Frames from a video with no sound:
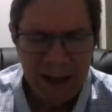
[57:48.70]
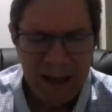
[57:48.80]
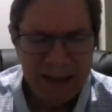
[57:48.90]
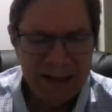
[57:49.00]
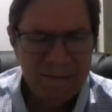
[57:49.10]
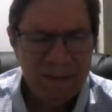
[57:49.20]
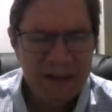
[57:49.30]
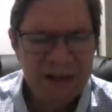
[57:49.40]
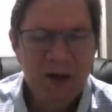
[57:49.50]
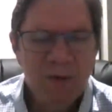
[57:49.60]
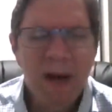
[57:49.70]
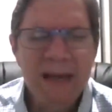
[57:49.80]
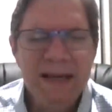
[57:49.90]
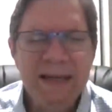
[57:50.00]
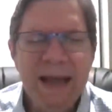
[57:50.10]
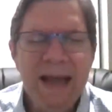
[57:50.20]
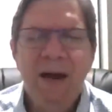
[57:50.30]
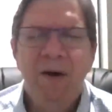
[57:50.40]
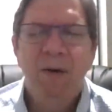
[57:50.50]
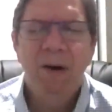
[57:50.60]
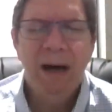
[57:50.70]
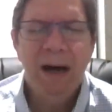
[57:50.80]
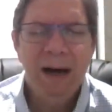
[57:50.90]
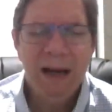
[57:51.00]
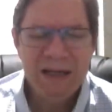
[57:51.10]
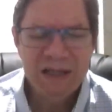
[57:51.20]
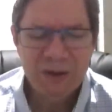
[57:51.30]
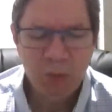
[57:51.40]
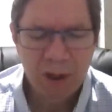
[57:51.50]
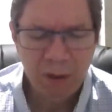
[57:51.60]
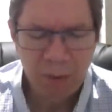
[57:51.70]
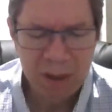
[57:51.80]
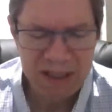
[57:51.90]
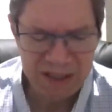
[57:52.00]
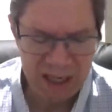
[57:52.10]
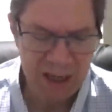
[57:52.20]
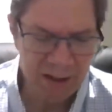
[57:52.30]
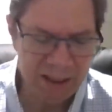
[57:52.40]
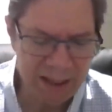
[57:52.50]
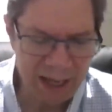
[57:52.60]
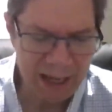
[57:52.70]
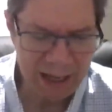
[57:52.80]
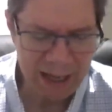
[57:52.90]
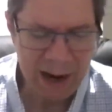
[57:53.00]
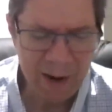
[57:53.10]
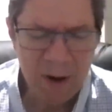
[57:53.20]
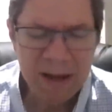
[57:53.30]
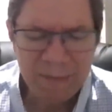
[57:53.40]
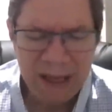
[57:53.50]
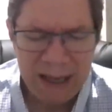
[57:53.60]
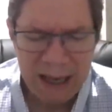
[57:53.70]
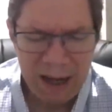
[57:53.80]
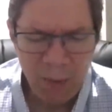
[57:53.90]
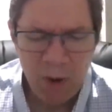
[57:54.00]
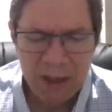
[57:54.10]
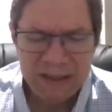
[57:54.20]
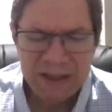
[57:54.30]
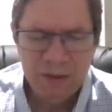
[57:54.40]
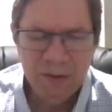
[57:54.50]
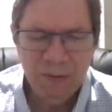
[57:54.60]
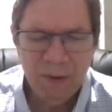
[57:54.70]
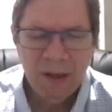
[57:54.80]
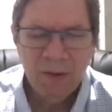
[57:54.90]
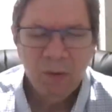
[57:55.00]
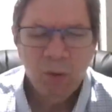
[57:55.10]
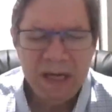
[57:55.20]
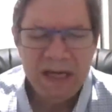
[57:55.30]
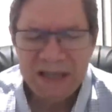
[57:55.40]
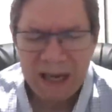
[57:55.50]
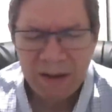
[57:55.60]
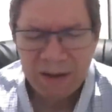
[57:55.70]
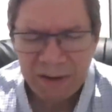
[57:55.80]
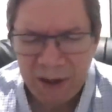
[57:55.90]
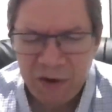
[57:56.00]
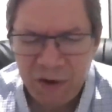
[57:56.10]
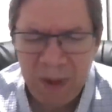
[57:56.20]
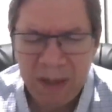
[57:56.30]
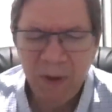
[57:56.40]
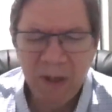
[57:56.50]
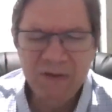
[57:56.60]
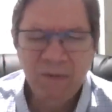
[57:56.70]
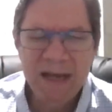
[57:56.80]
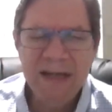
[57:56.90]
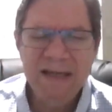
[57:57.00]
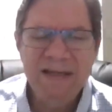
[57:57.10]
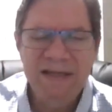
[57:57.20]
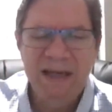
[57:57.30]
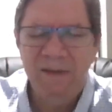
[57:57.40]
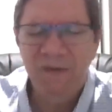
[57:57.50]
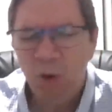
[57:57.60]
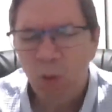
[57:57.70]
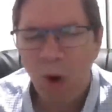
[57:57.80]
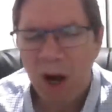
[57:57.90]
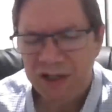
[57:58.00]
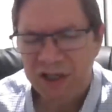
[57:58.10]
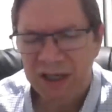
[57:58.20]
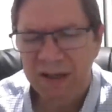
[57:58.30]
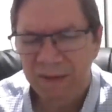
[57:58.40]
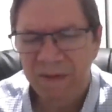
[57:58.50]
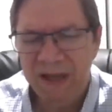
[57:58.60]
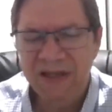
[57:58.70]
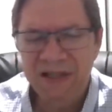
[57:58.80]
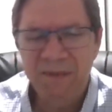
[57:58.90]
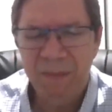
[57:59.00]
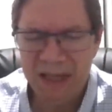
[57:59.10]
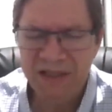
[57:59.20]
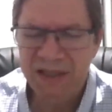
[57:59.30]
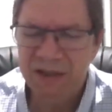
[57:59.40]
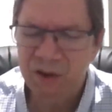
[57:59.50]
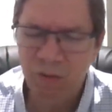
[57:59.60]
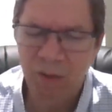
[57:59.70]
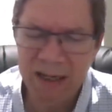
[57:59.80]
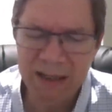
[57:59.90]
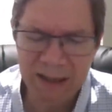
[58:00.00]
And, and so right now, I just want to reach out and, and I want to I want to reach out to those people. As Randy said, if you're watching this message right